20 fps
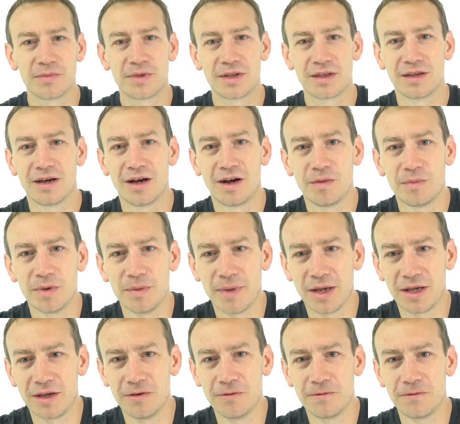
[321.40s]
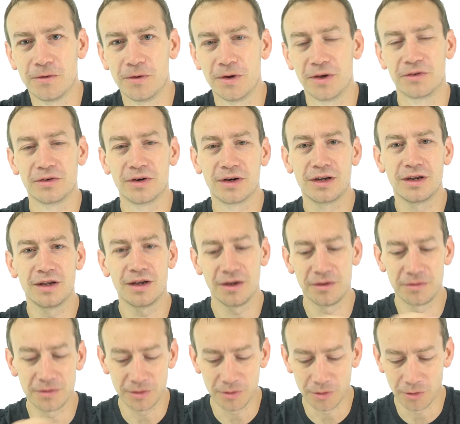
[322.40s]
something that I'll be making for you so I'm going to go
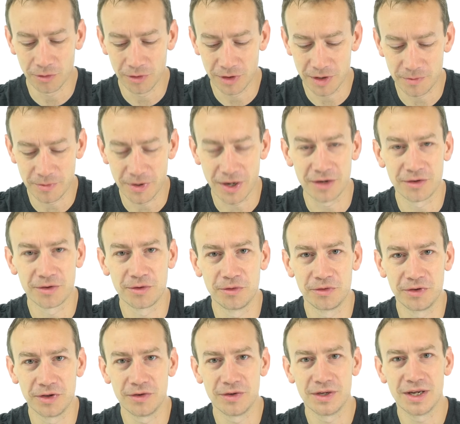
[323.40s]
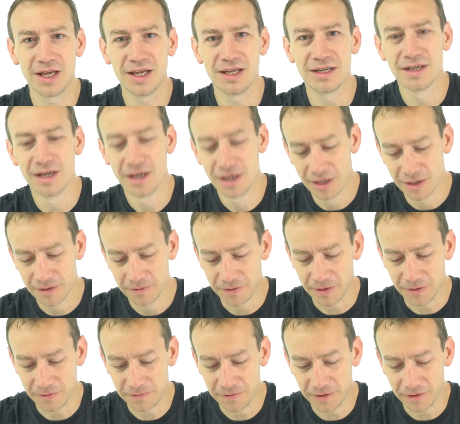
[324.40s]
through all of the practicals that you need
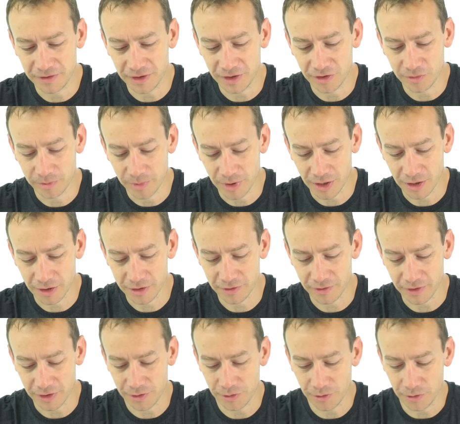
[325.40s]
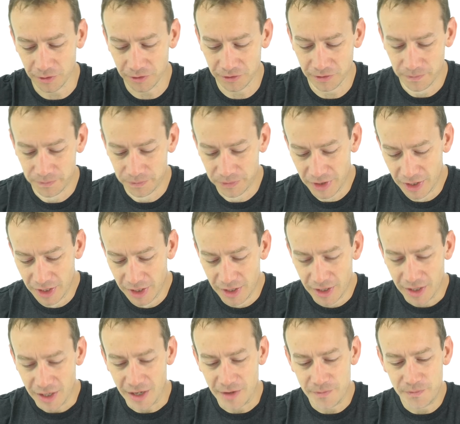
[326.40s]
for the physics part of the course.
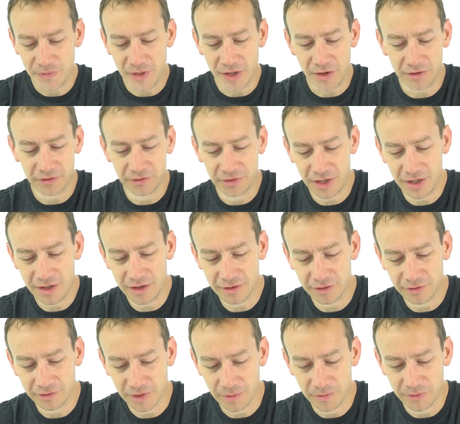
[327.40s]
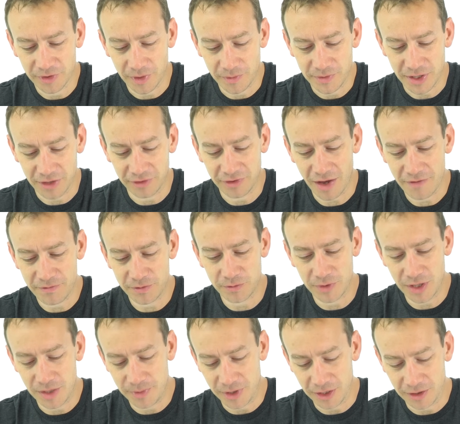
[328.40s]
Um, you can see some subjects haven't
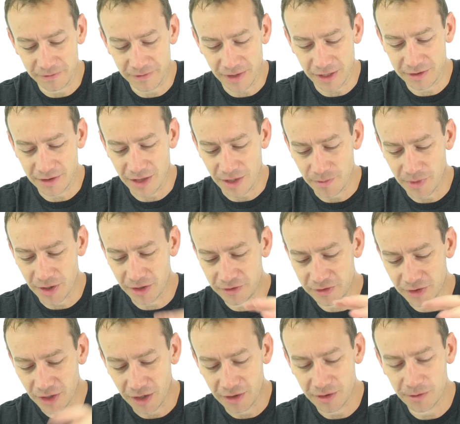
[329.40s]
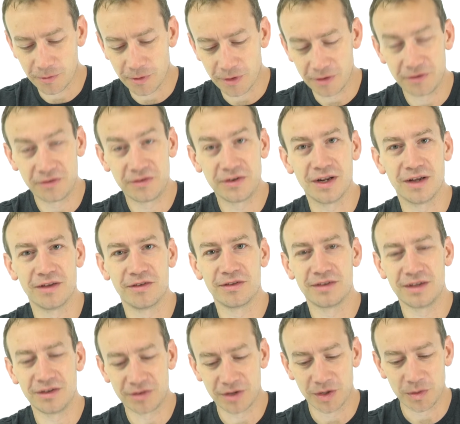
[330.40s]
really been affected that much other ones you know
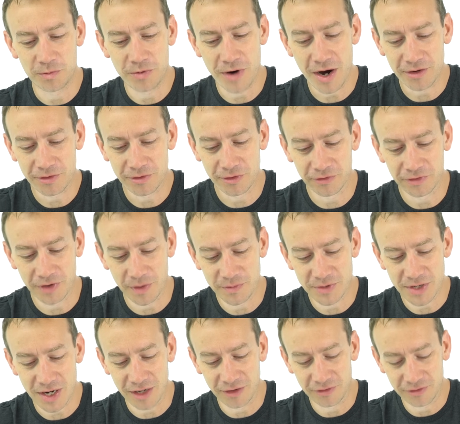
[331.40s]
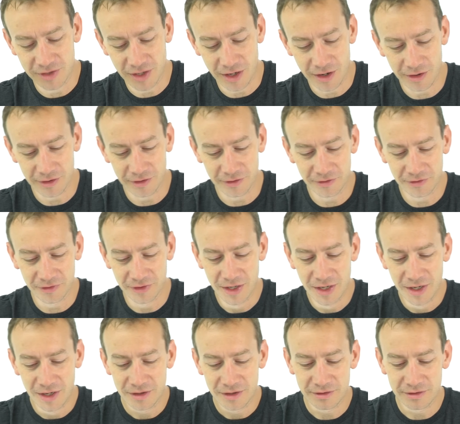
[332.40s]
these kind of practical subjects dance
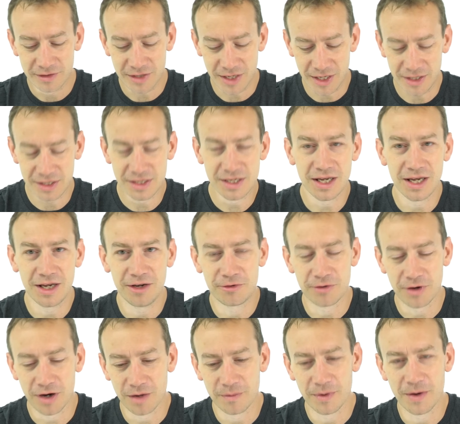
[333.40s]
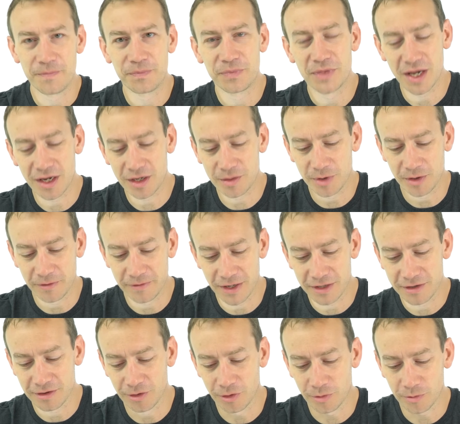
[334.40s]
DT drama they're going to be
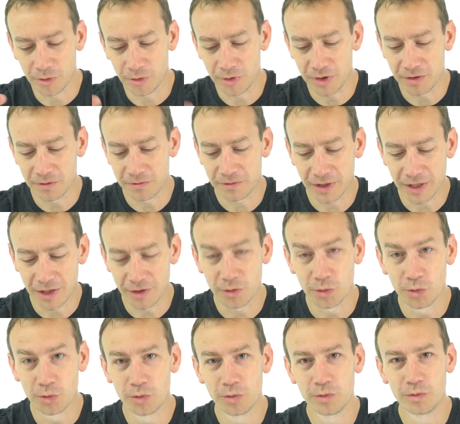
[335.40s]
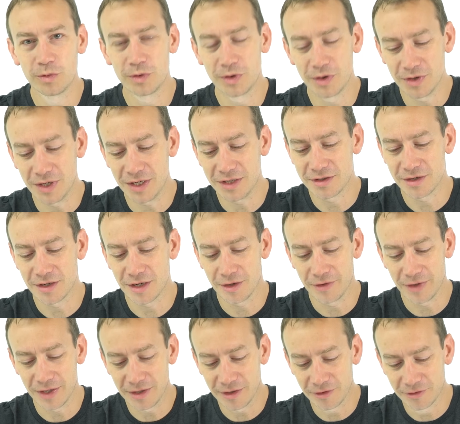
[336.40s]
affected a lot more you can find out all you need to know
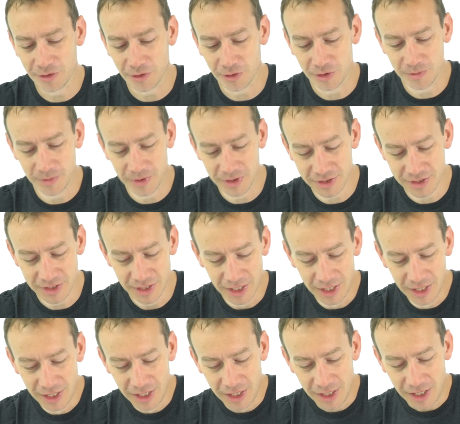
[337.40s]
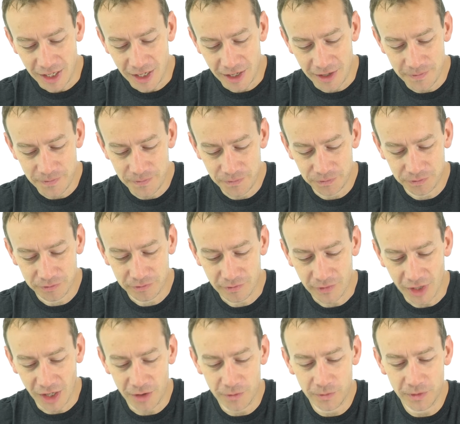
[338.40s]
in this document. Um,
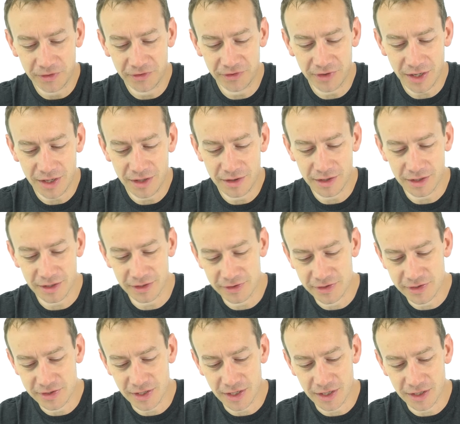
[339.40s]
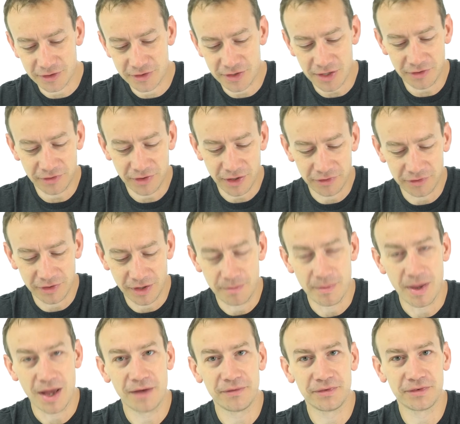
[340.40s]
I would say that uh, GCSE
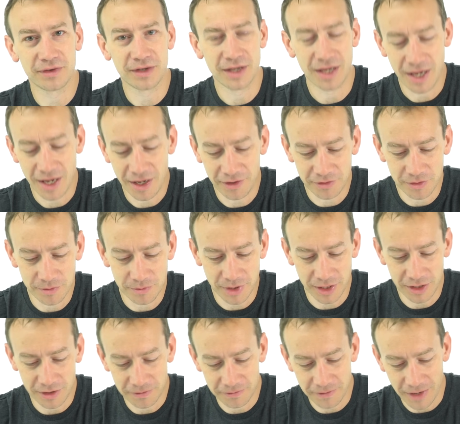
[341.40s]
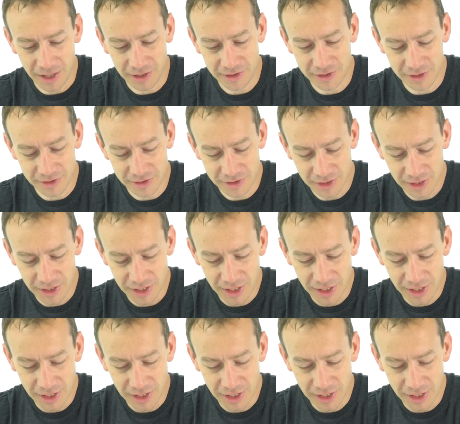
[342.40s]
maths hasn't been affected